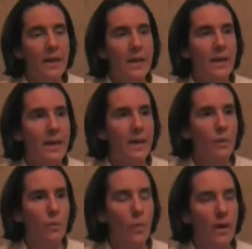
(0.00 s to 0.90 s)

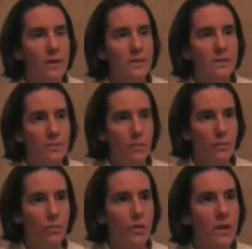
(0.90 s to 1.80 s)
he was
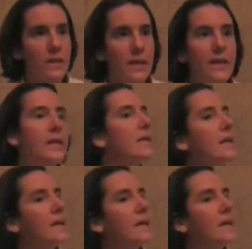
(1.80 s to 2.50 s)
really